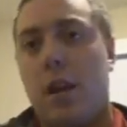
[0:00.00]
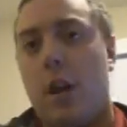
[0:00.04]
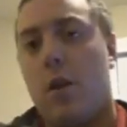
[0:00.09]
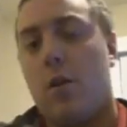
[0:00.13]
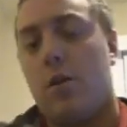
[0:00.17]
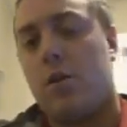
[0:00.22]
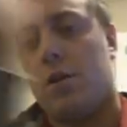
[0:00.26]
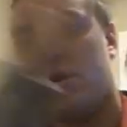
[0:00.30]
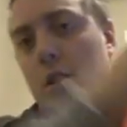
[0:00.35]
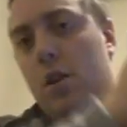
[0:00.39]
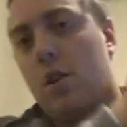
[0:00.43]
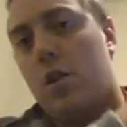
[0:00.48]

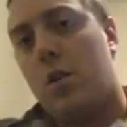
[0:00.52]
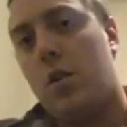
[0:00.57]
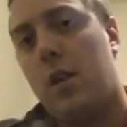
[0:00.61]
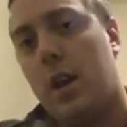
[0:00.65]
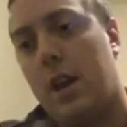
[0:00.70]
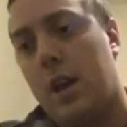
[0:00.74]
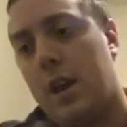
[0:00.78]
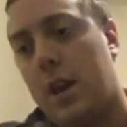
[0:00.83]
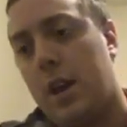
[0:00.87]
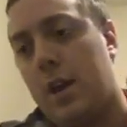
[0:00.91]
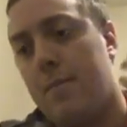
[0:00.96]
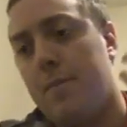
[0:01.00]
character, you know,
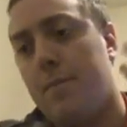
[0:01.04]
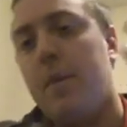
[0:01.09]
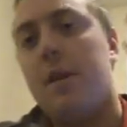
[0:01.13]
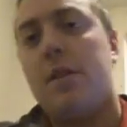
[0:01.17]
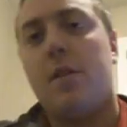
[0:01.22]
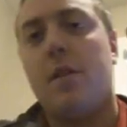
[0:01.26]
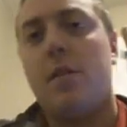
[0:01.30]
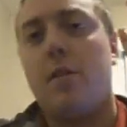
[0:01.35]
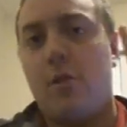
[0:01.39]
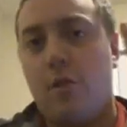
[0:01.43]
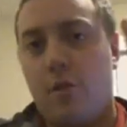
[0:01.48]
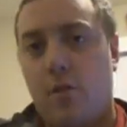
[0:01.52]
like a
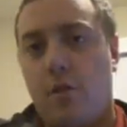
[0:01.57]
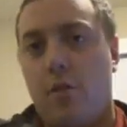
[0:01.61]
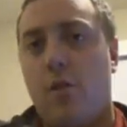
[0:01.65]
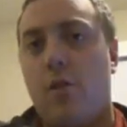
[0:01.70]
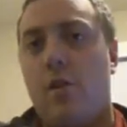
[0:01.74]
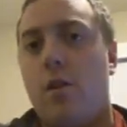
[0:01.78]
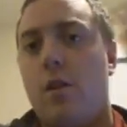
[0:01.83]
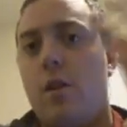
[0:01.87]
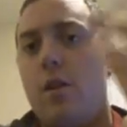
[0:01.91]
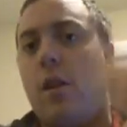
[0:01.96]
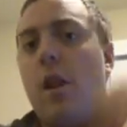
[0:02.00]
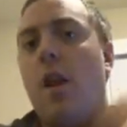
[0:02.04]

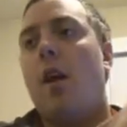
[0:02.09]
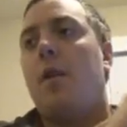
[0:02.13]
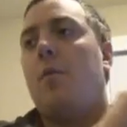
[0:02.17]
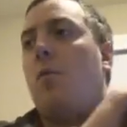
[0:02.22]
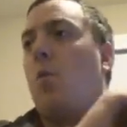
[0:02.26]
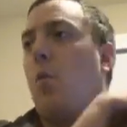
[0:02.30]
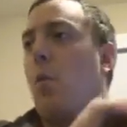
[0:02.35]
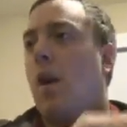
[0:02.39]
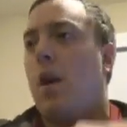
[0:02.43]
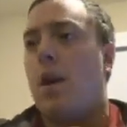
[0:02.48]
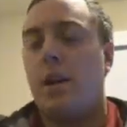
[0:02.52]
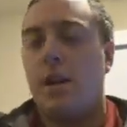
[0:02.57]
misunderstood, not
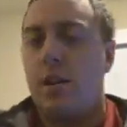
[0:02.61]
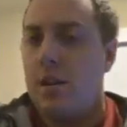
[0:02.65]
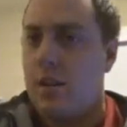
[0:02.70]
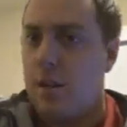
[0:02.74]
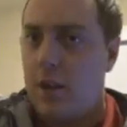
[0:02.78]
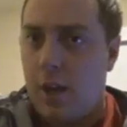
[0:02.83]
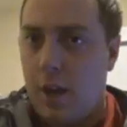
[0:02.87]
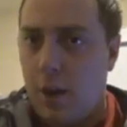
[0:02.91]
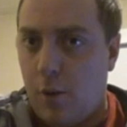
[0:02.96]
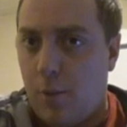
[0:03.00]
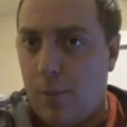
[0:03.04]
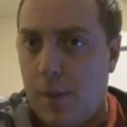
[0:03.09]
wanting
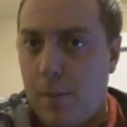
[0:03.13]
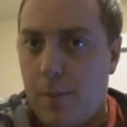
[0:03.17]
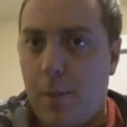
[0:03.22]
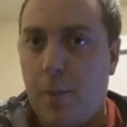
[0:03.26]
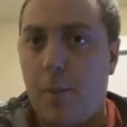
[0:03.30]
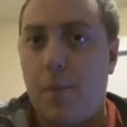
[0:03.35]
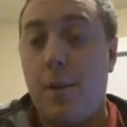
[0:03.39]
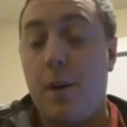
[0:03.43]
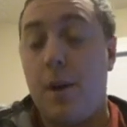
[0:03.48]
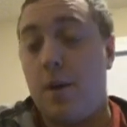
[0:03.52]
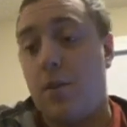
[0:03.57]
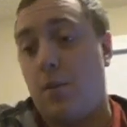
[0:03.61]
to kill people,
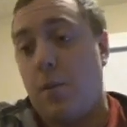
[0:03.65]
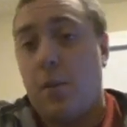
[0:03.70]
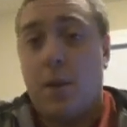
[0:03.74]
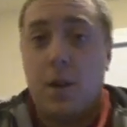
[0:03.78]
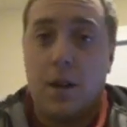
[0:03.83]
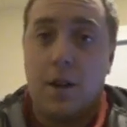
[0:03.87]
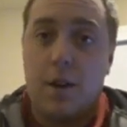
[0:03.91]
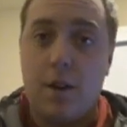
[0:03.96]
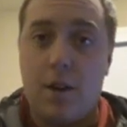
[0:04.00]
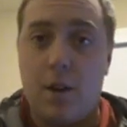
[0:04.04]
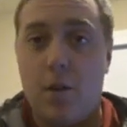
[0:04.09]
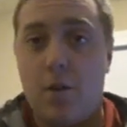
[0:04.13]
but is
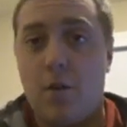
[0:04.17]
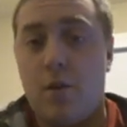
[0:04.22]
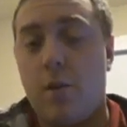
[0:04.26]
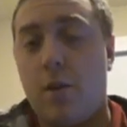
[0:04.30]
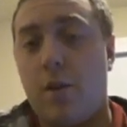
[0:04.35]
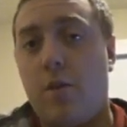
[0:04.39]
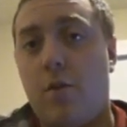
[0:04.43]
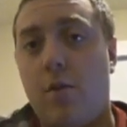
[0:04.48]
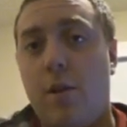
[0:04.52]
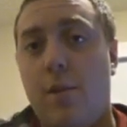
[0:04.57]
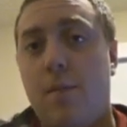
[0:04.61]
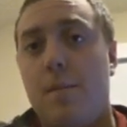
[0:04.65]
willing to go to
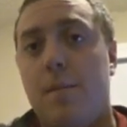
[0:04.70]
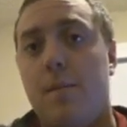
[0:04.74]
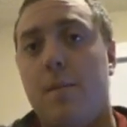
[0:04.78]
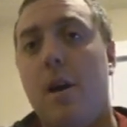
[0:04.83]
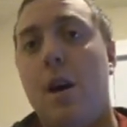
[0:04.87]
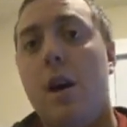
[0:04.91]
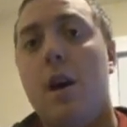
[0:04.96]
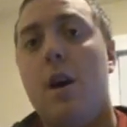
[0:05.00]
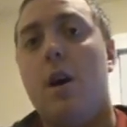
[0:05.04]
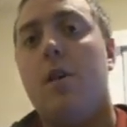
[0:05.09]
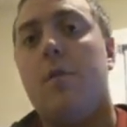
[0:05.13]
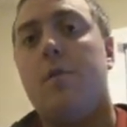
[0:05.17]
extreme
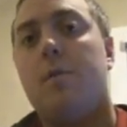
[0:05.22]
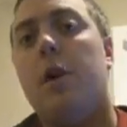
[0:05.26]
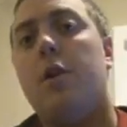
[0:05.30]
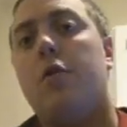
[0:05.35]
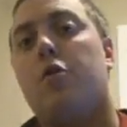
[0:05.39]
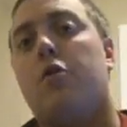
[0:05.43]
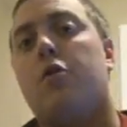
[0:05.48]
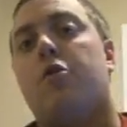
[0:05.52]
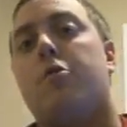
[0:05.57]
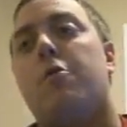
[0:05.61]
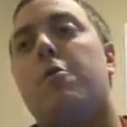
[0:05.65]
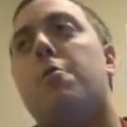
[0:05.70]

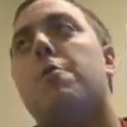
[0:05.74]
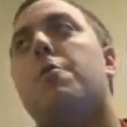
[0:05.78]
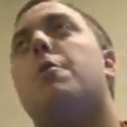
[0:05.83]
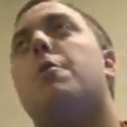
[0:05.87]
measures.